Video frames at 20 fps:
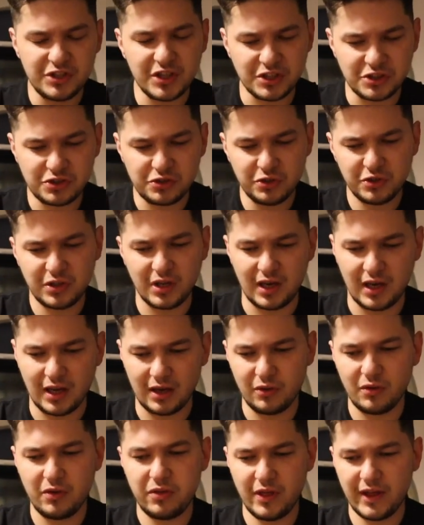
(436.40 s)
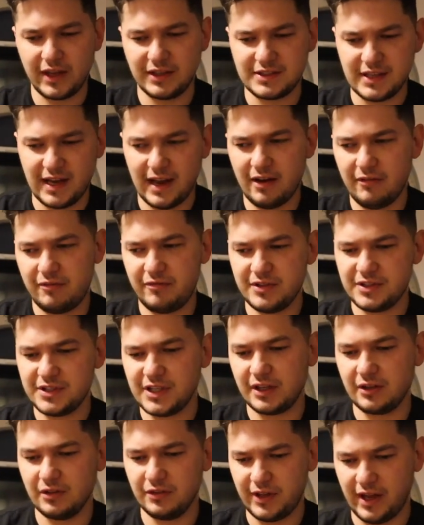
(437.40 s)
just do the little things every
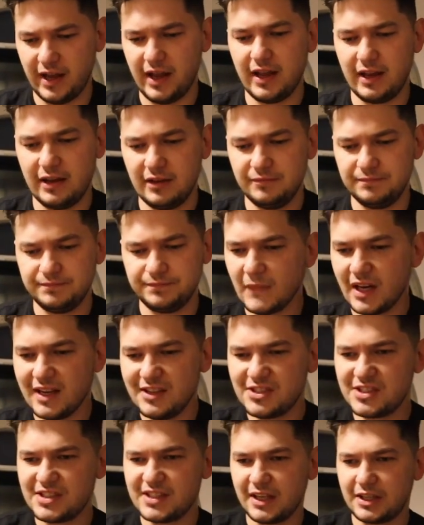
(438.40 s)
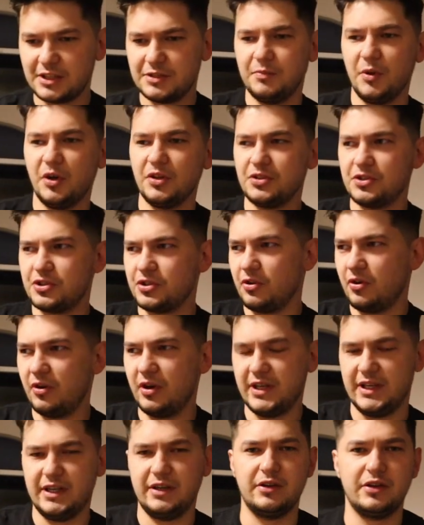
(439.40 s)
single day, six months
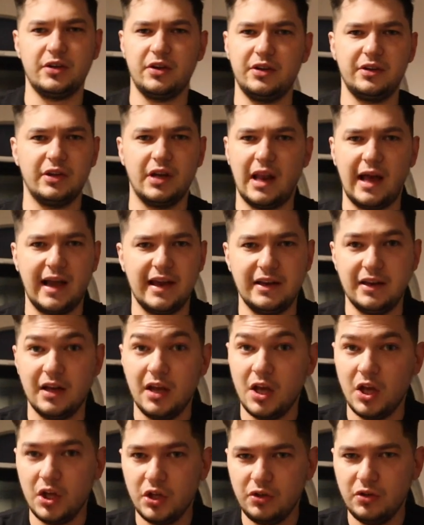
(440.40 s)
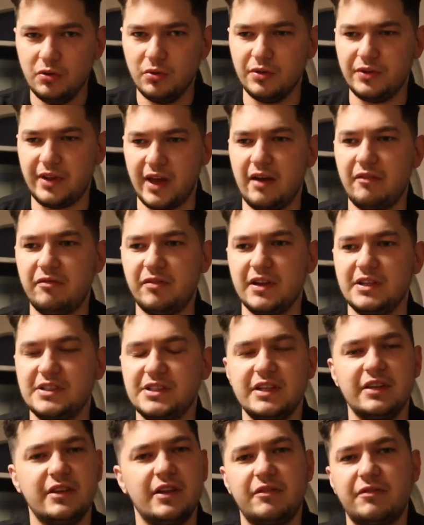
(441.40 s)
or a year down the line, you will definitely
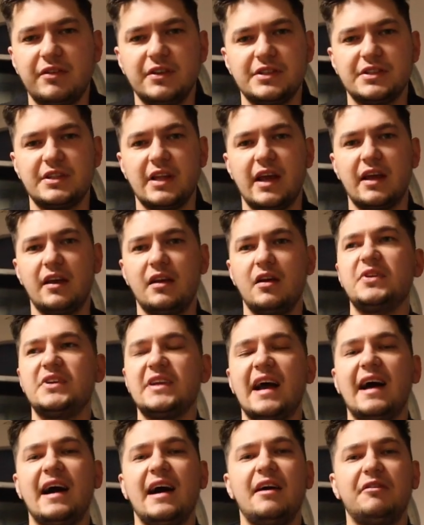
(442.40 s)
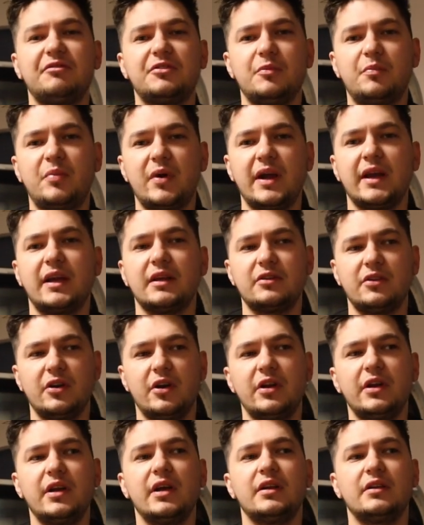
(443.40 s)
see a difference then. But you have to break it
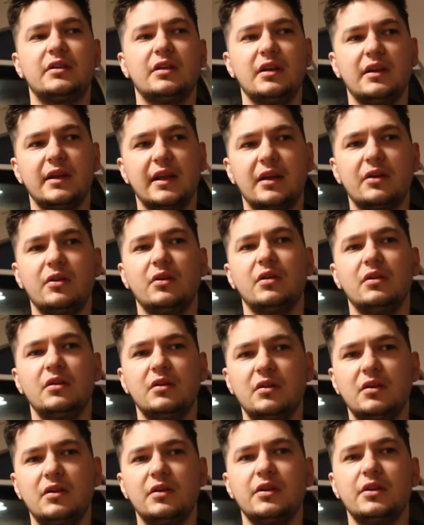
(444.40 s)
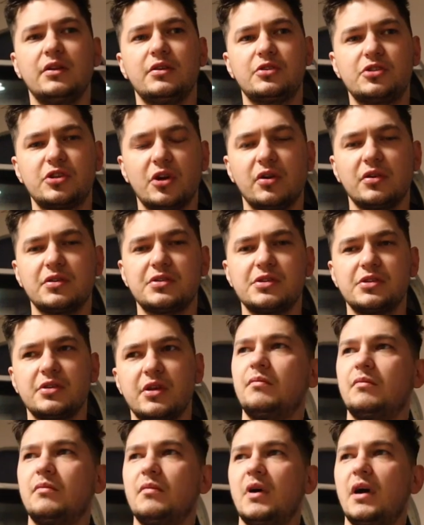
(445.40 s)
down into little chunks.
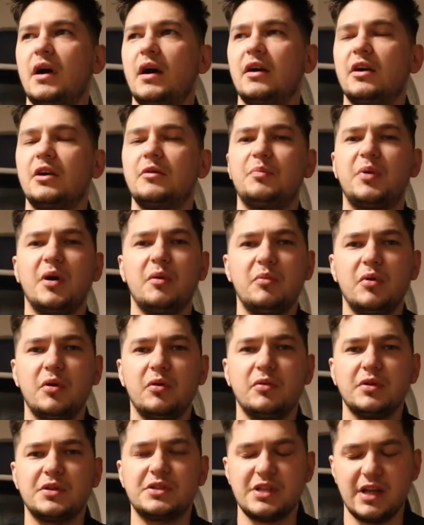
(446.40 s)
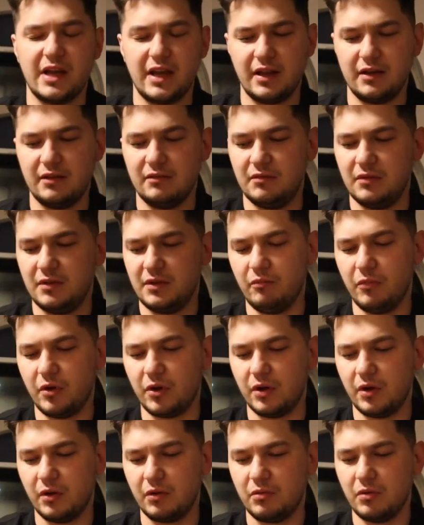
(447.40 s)
I heard Pitbull was saying in
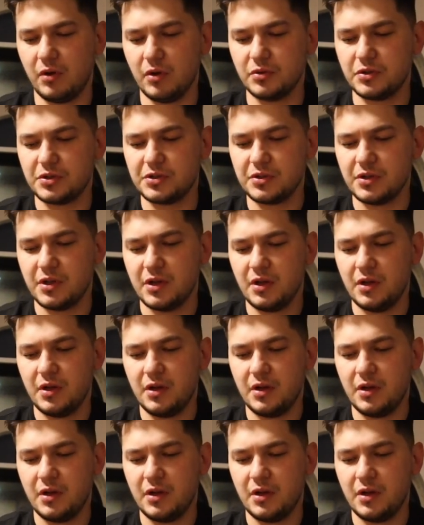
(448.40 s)
one of the quotes,